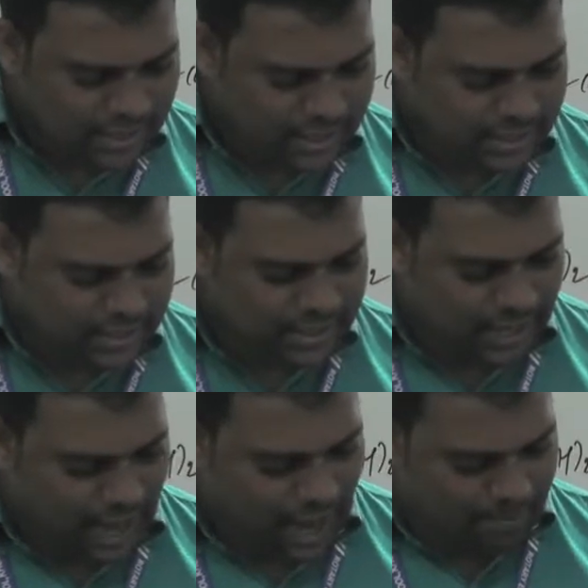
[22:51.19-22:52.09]

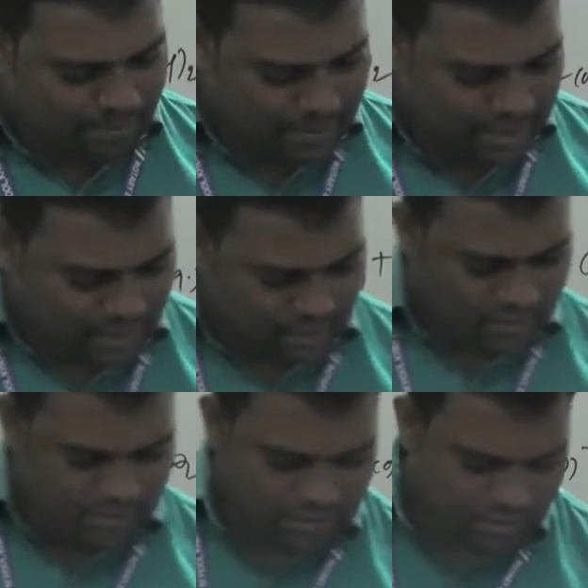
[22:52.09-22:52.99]
disappear,
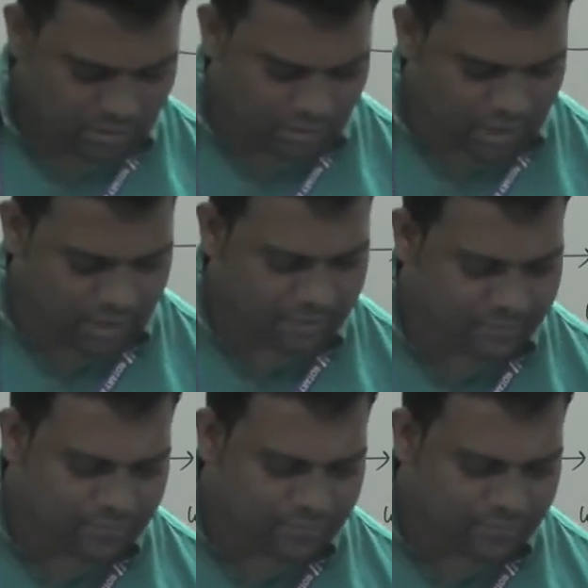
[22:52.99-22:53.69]
okay.